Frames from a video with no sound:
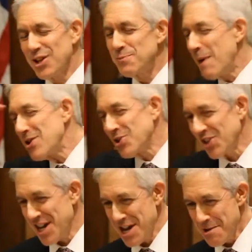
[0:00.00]

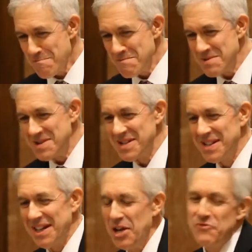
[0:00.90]
especially him.
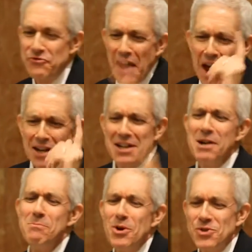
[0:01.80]
In
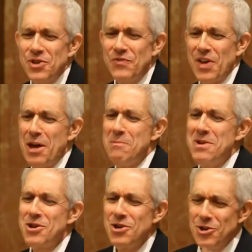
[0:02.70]
fact, most of them